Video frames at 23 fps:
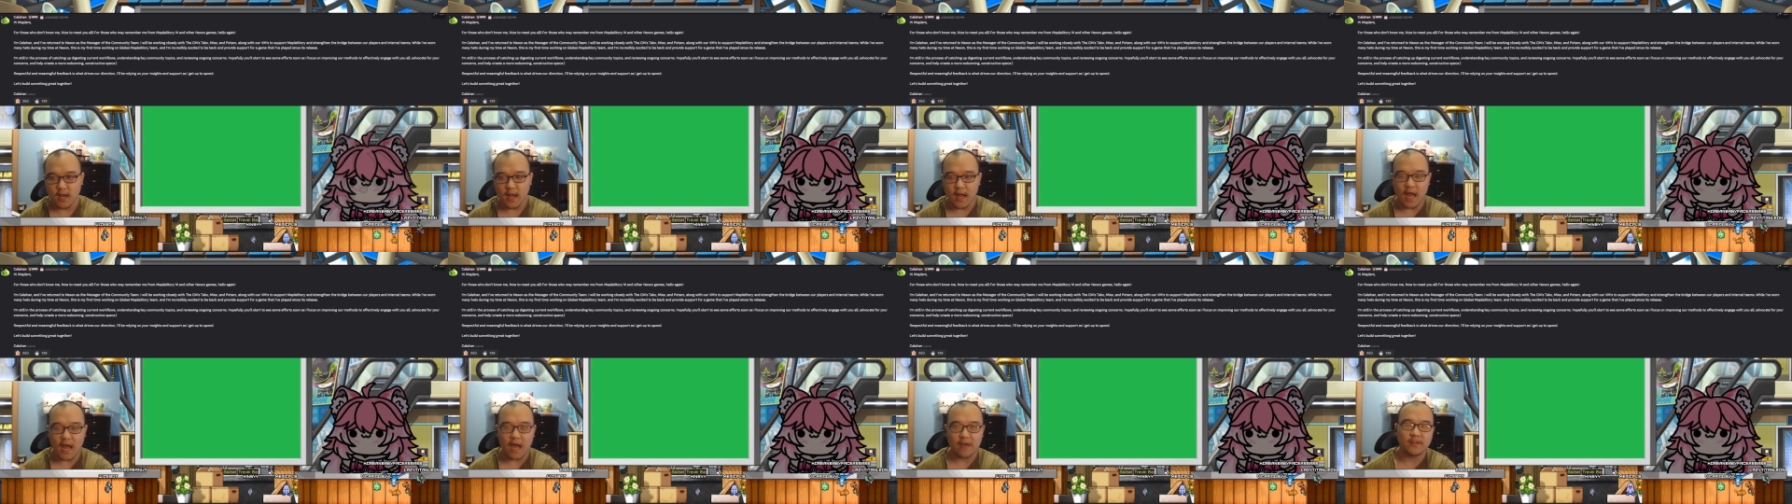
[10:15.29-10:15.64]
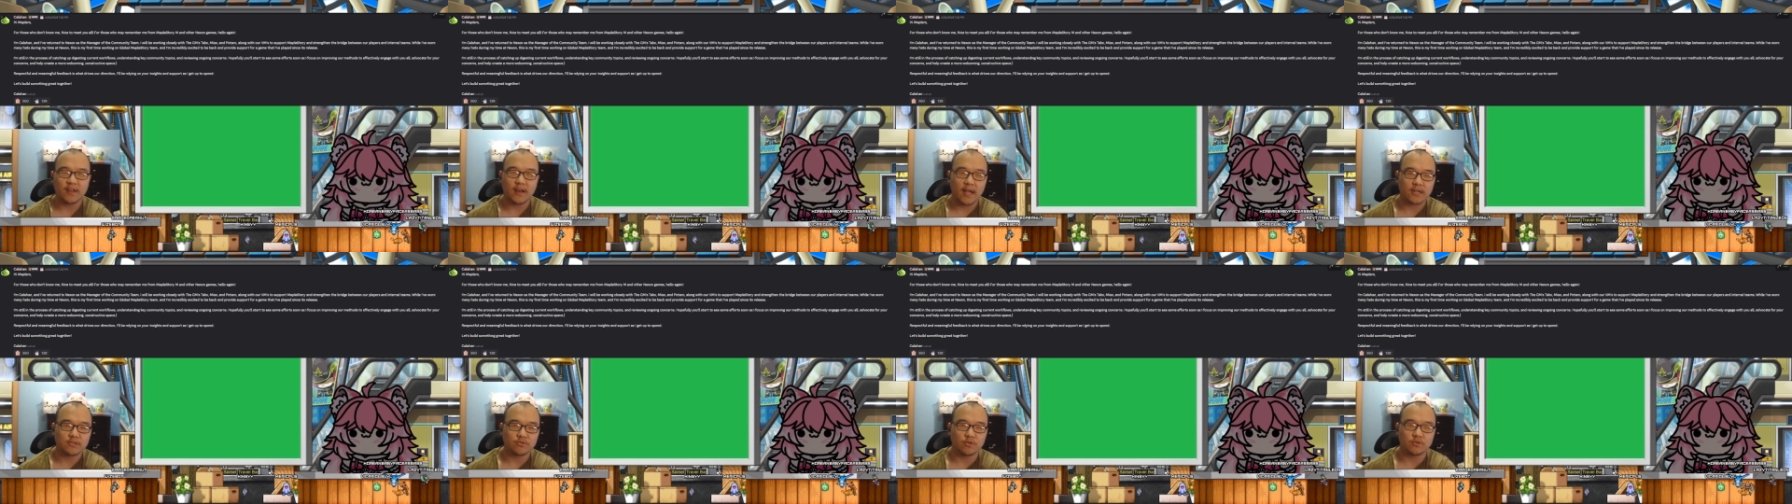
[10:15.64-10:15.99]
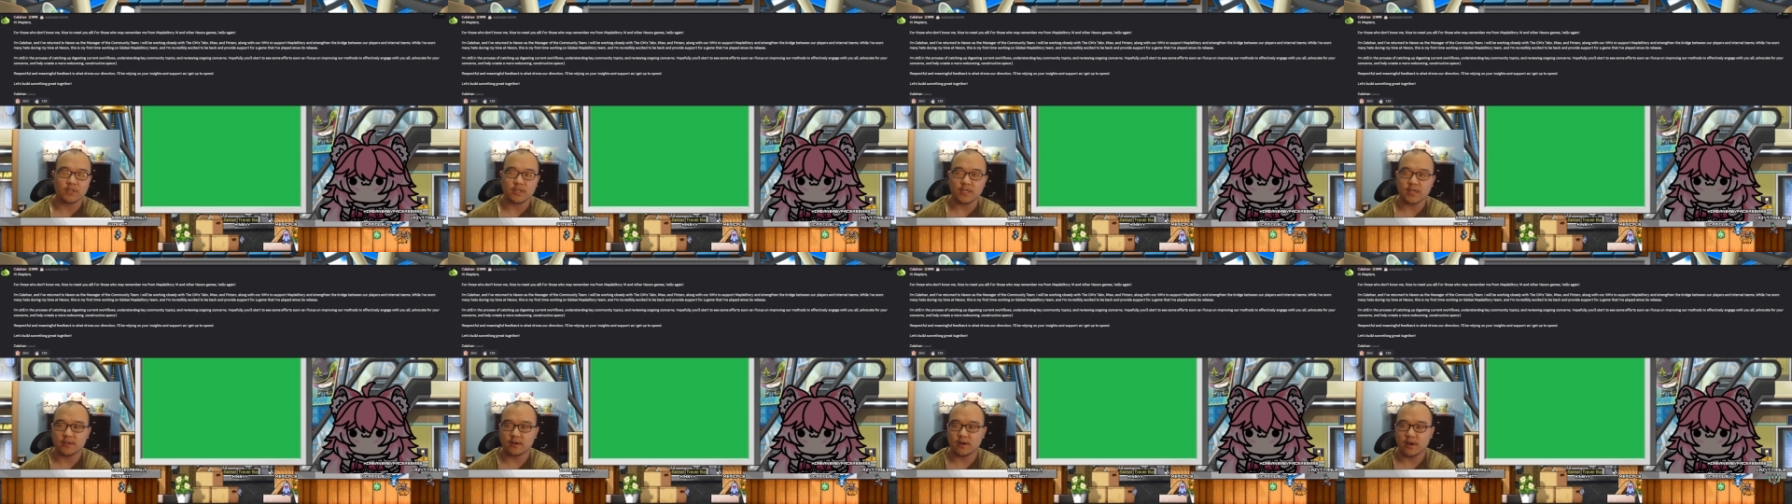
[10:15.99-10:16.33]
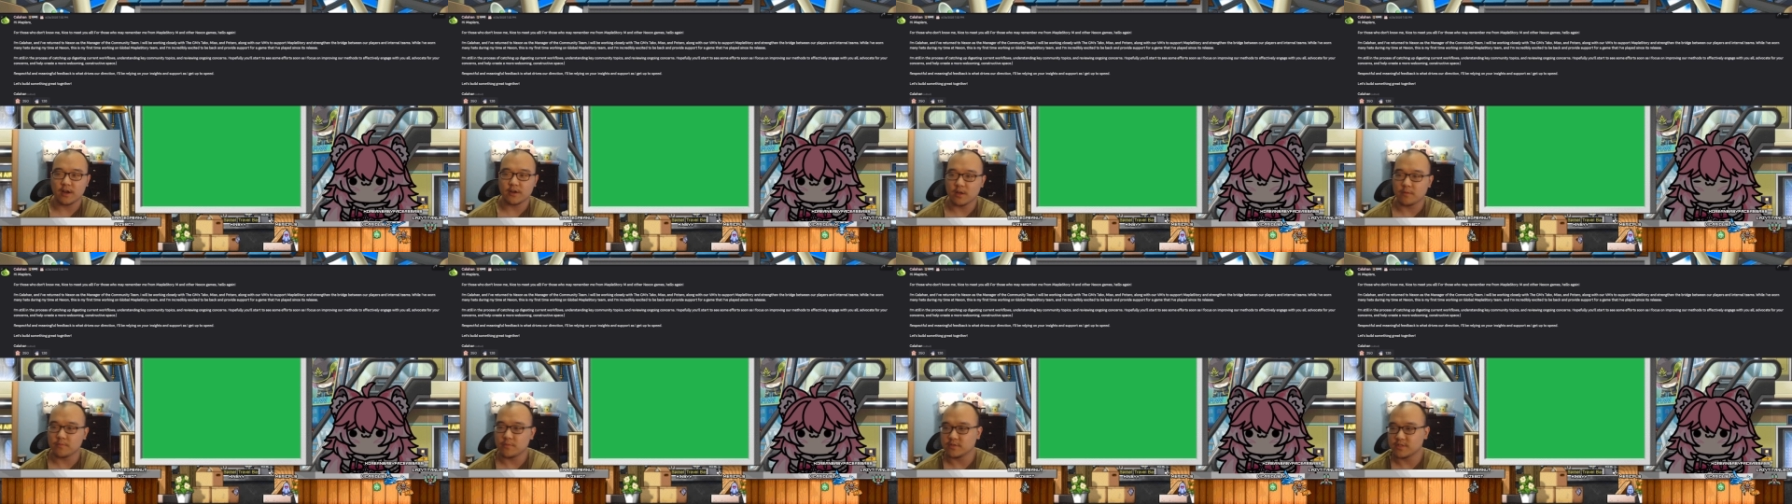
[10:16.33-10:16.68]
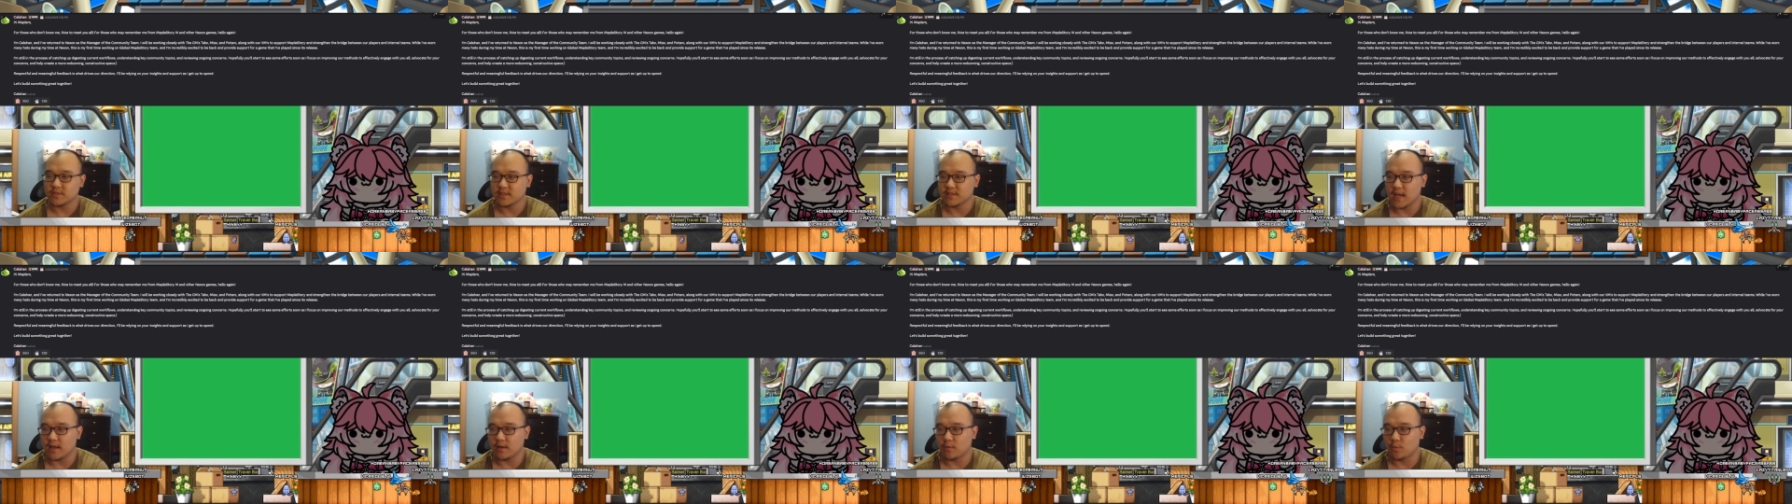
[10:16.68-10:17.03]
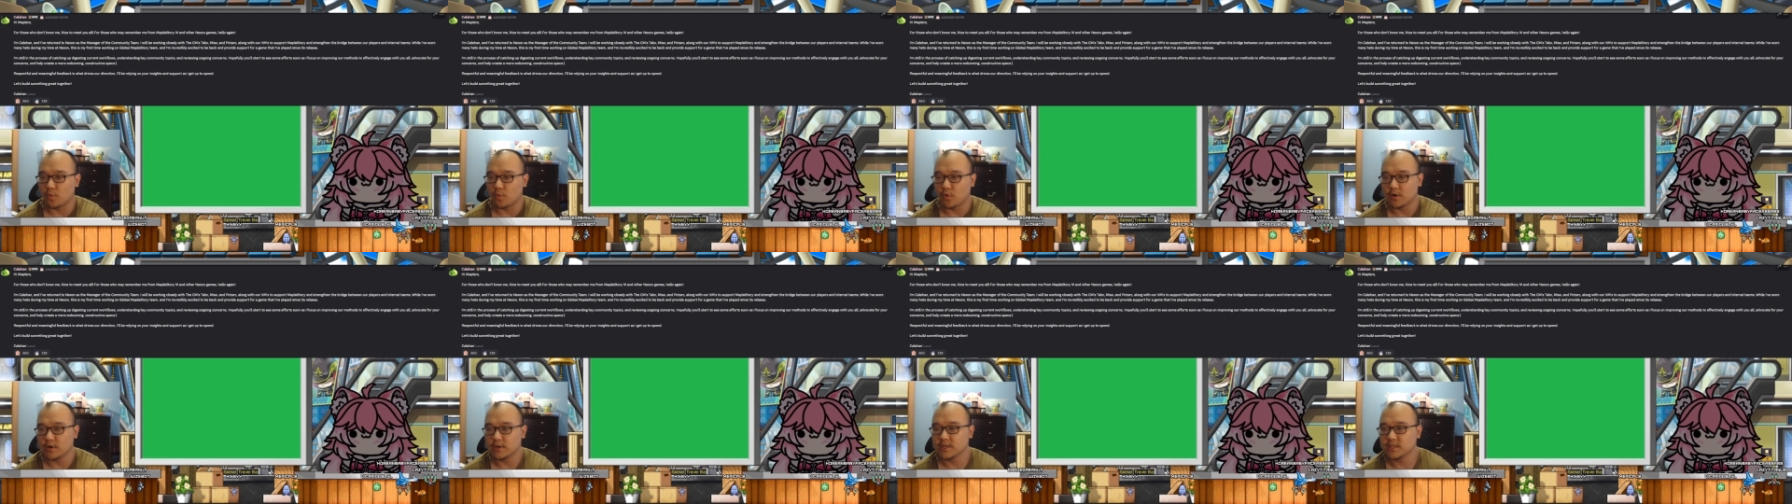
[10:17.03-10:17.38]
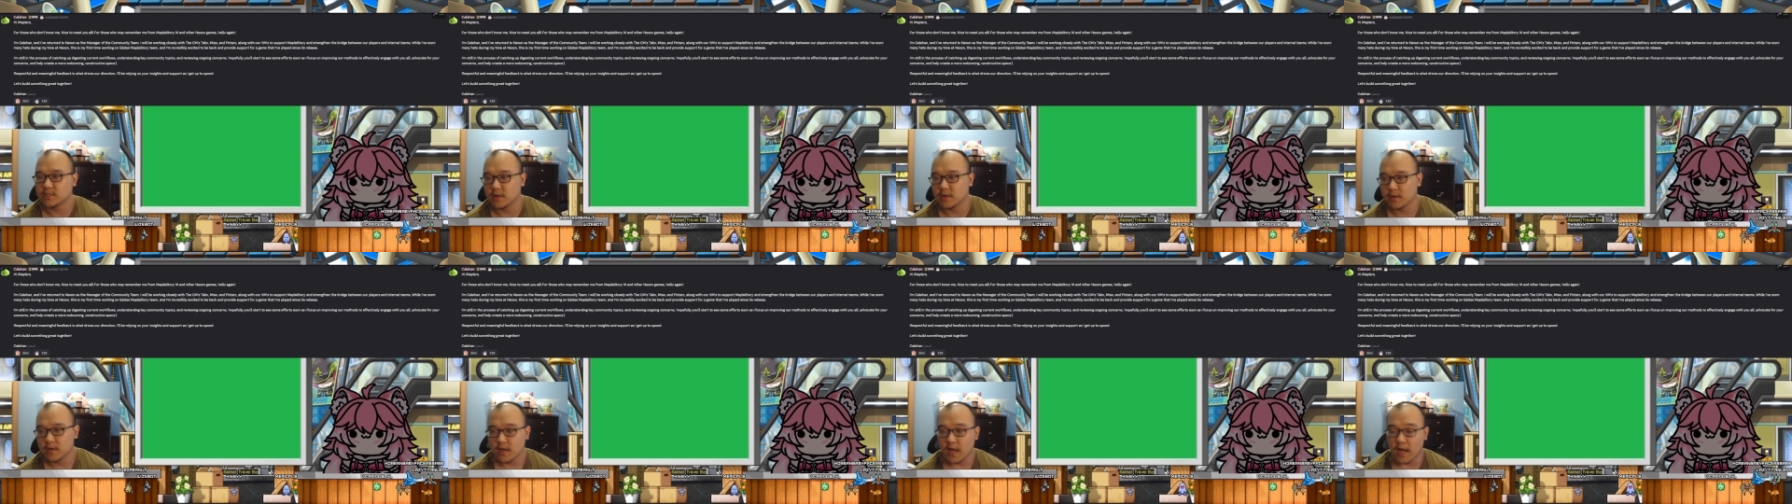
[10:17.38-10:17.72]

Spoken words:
Having an actual leader and them using that wordage